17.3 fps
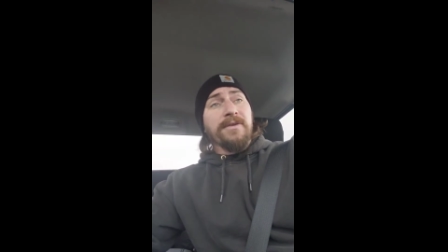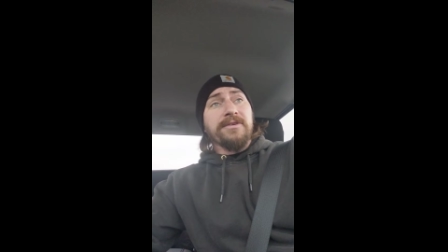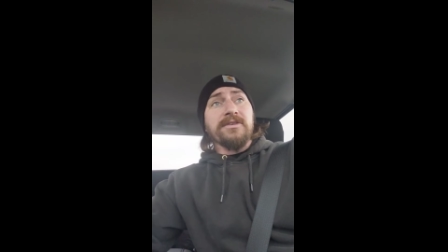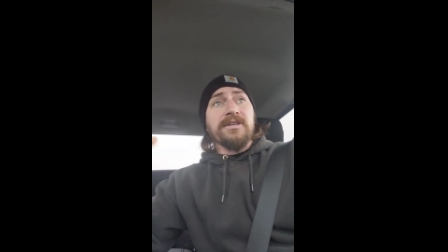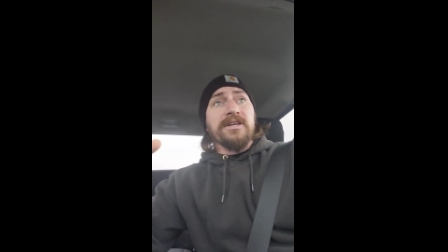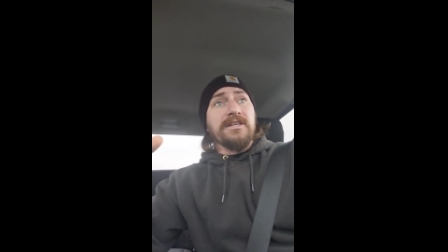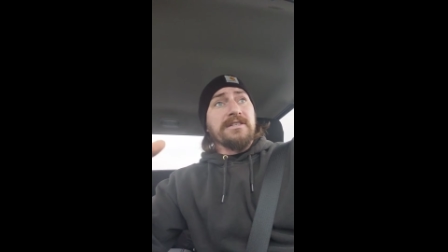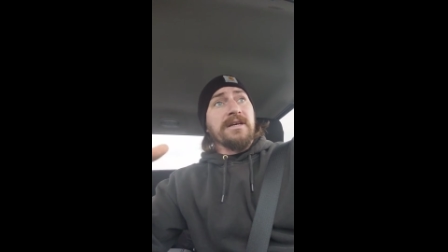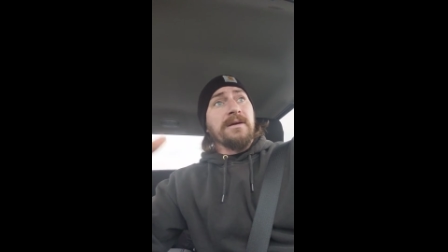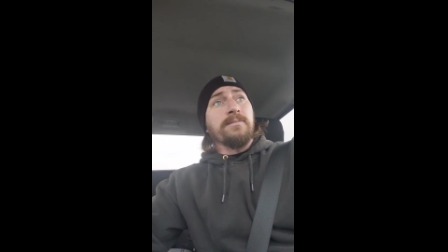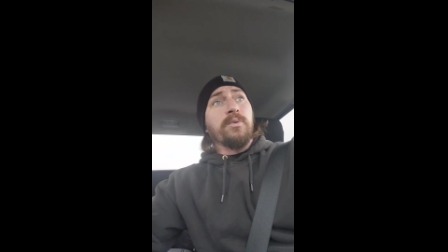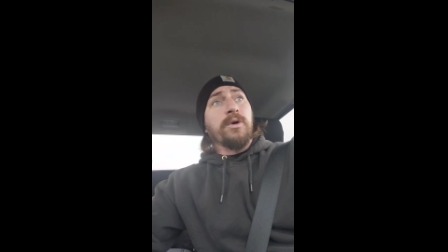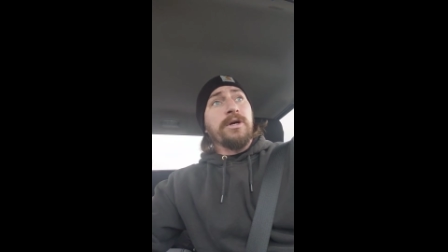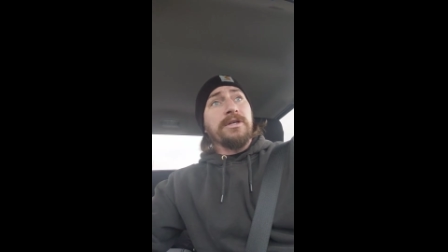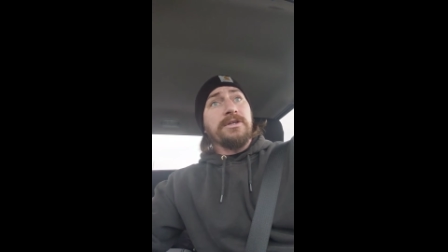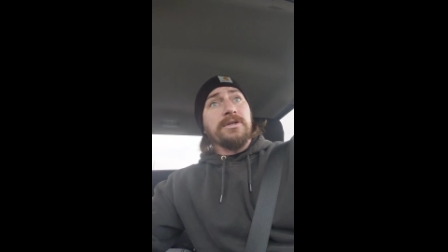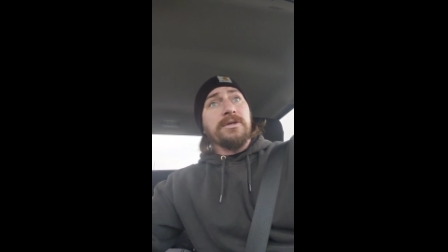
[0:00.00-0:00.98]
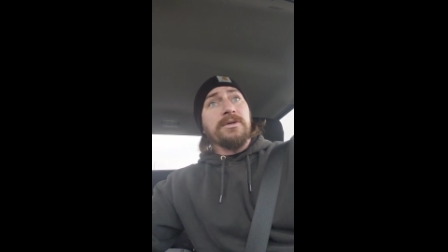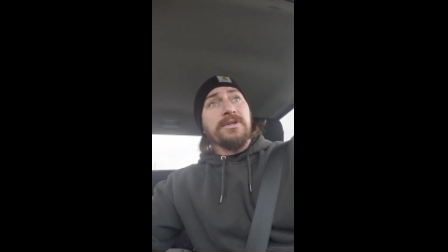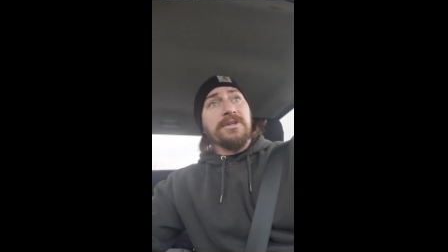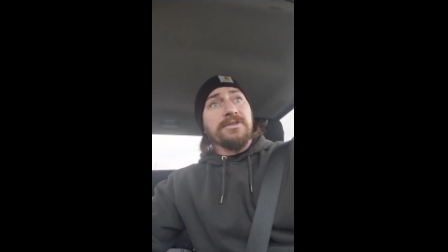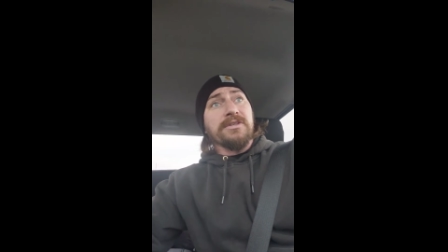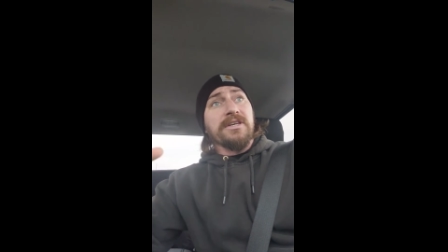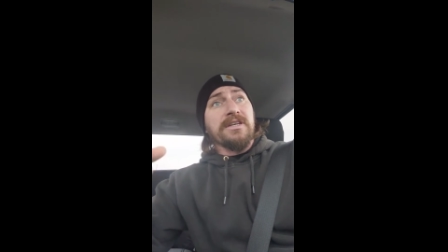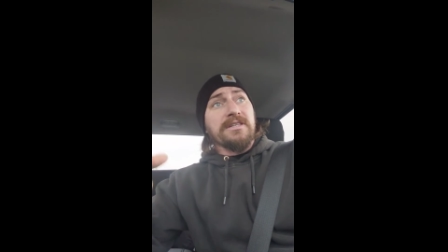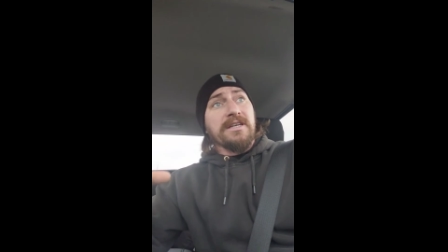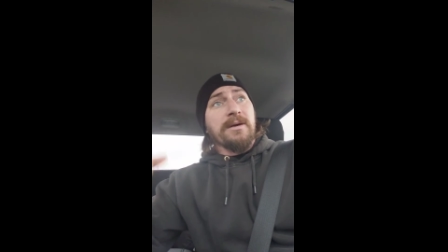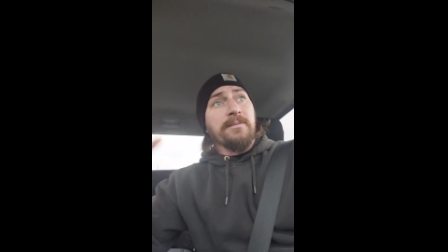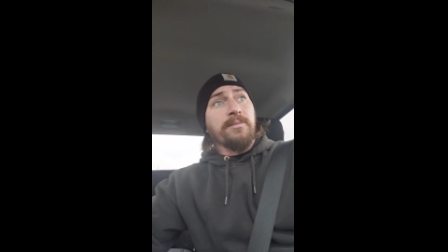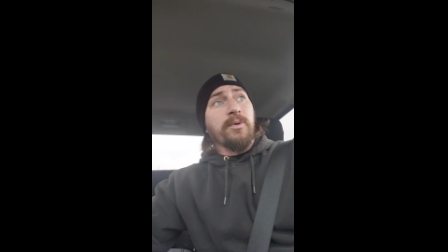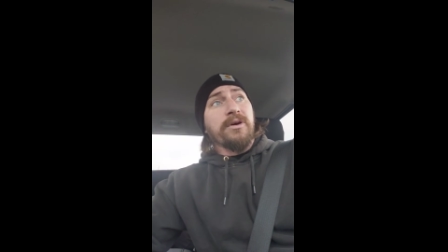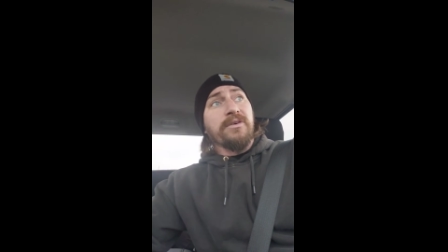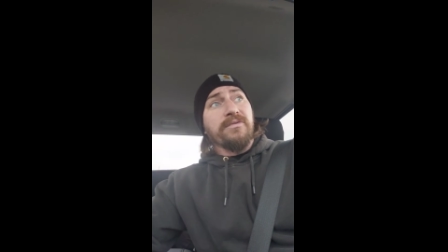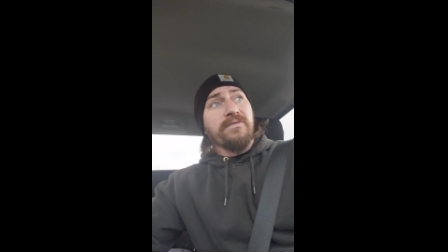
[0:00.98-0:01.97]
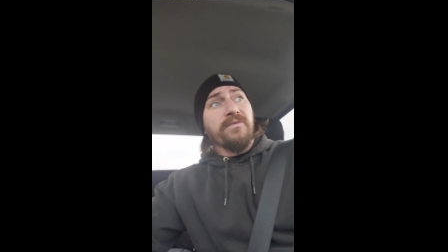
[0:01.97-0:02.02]
this will get 10.2, this will get
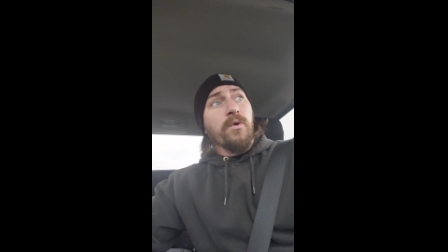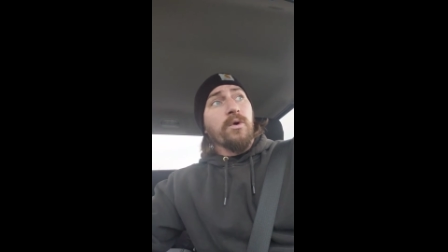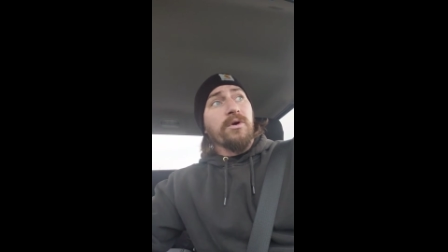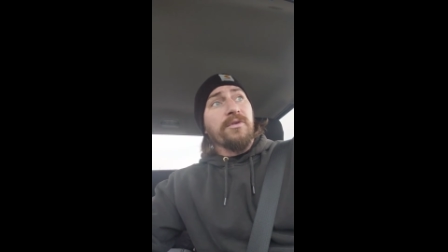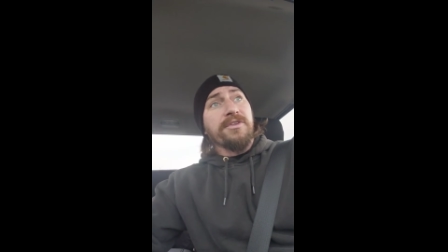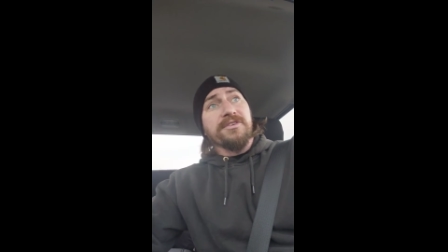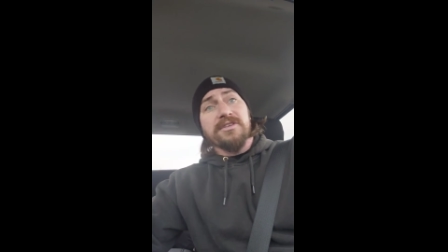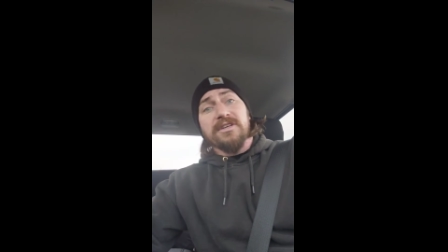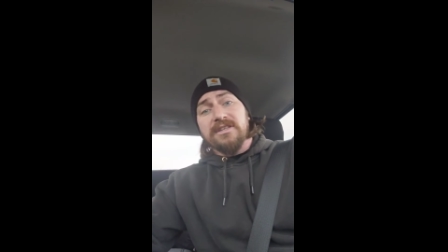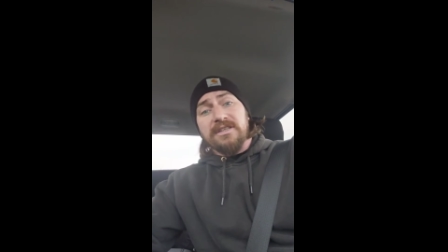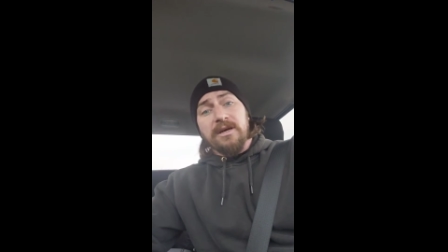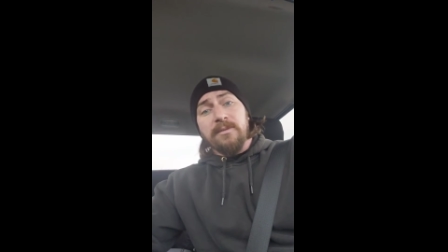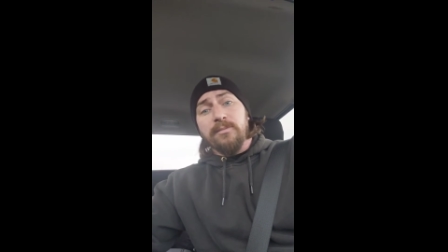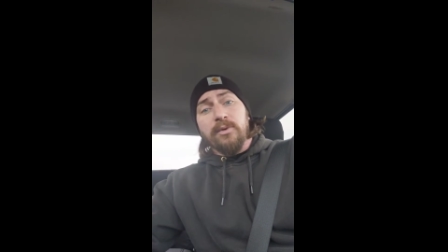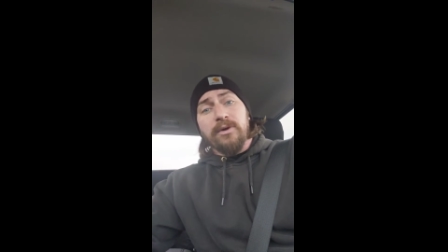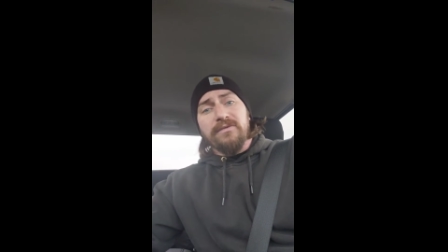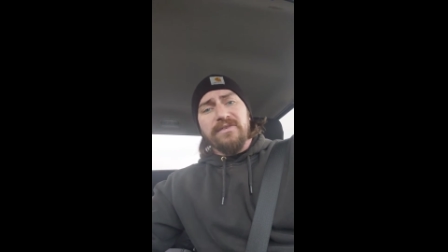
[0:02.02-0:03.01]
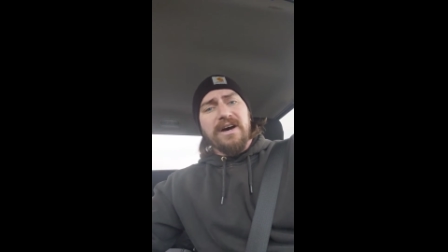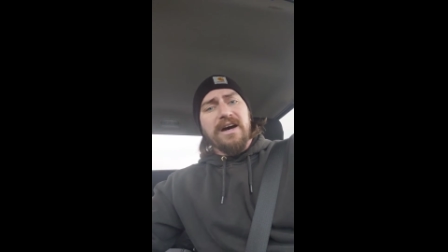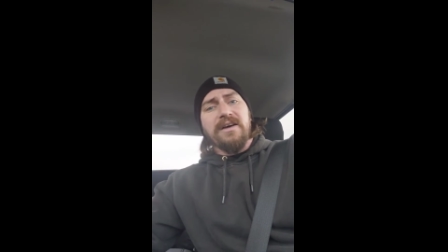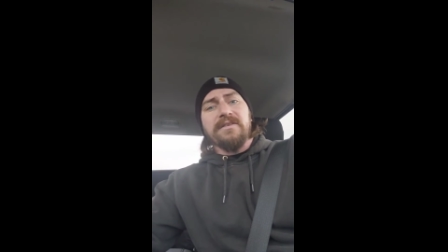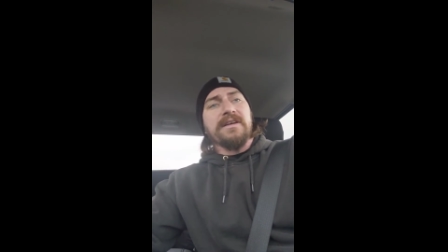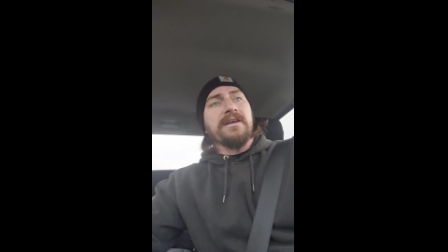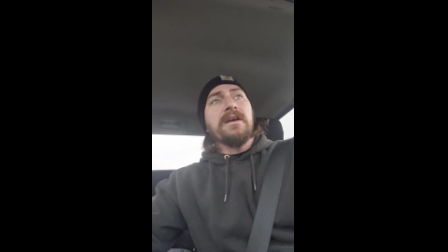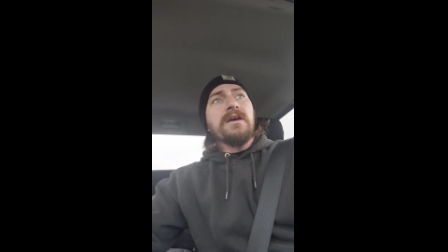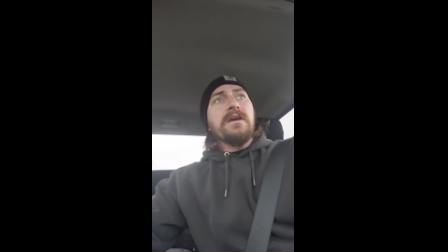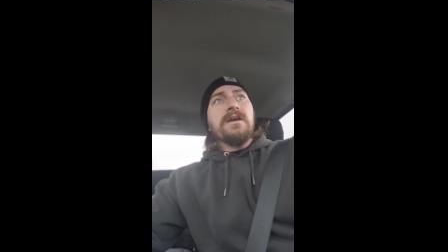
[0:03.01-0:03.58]
10.4, and this will get 10.5, like,